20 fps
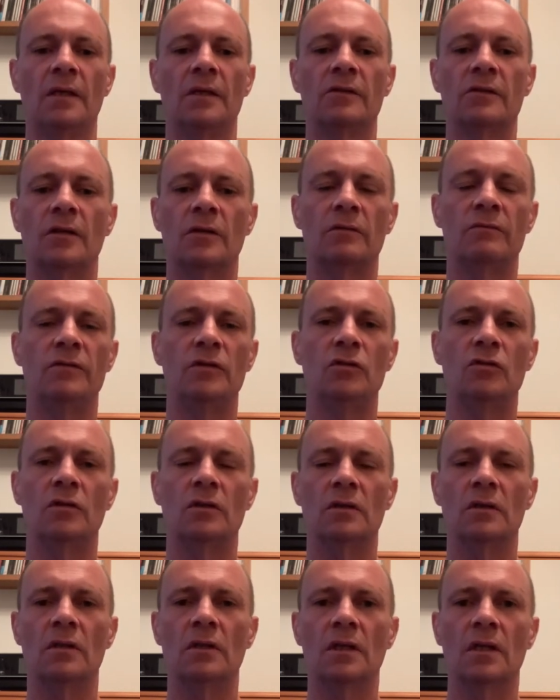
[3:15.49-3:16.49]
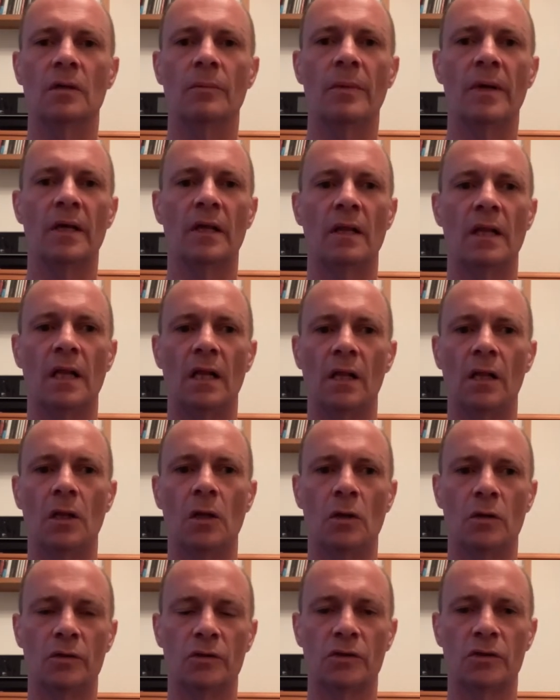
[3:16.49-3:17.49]
So if you try and think about that
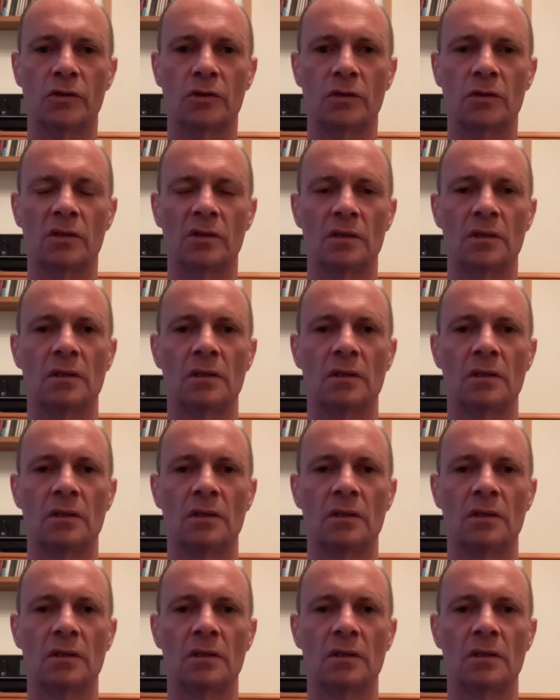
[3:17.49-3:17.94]
loss,